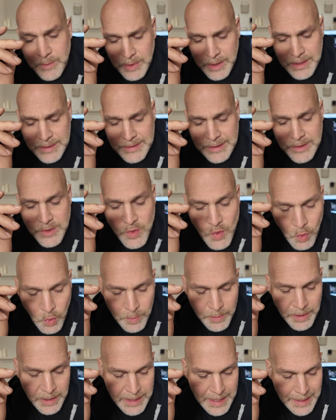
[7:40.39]
because
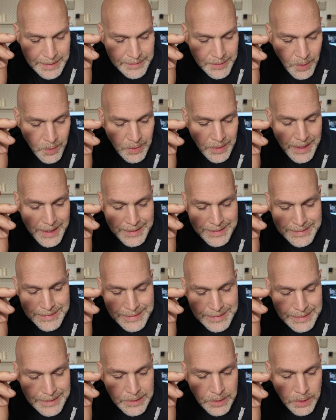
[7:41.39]
normally I don't like
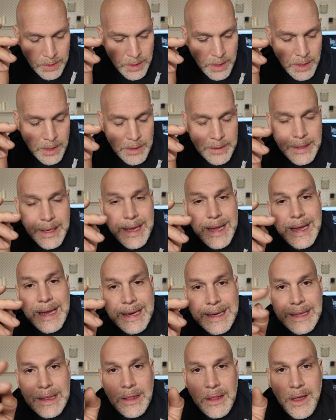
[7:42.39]
cedar on
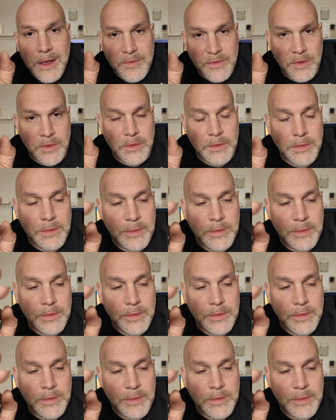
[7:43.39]
any level.